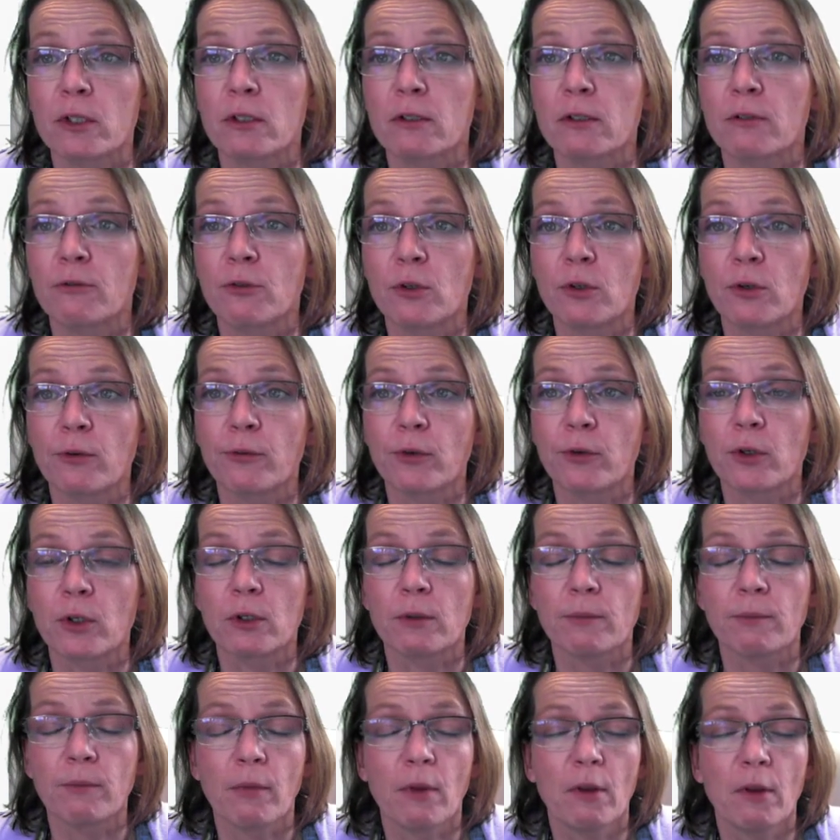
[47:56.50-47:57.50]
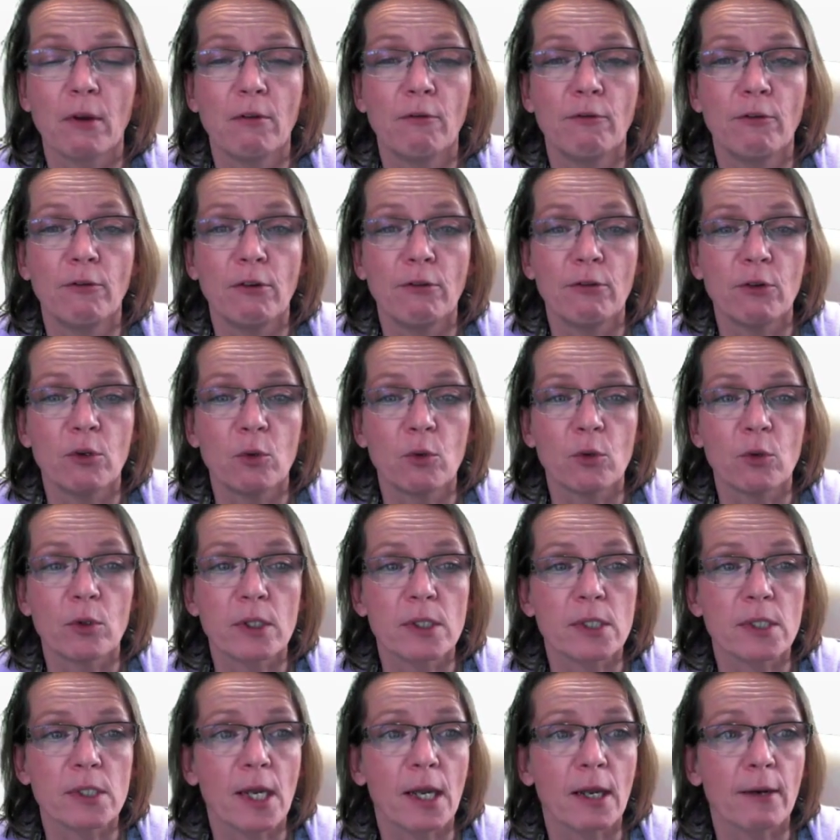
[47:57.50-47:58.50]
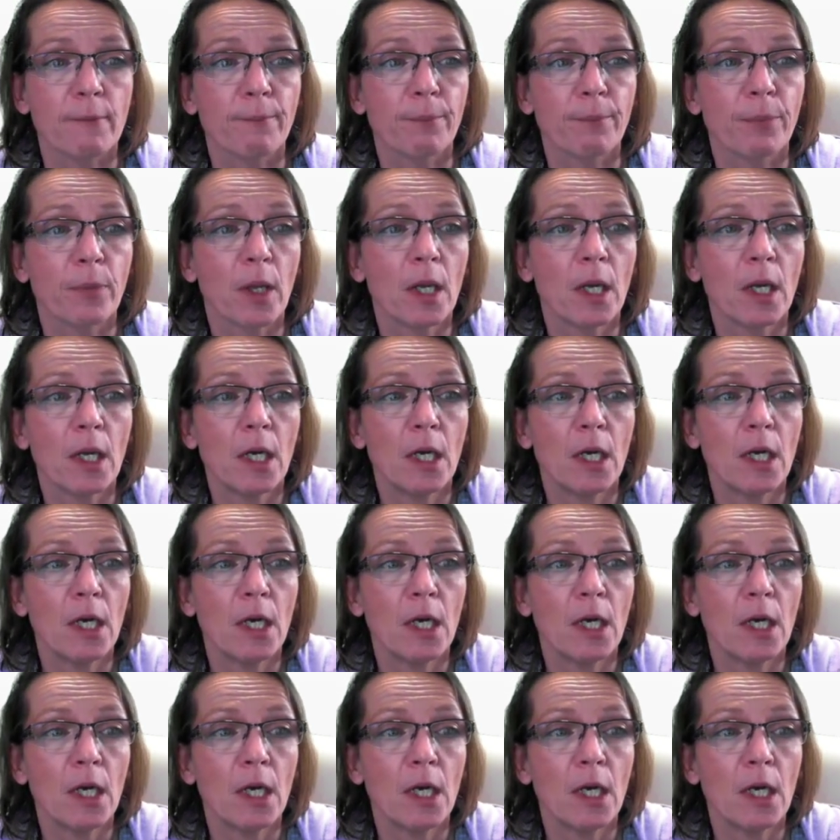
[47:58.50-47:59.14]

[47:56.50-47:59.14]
close it if you don't want to review this again.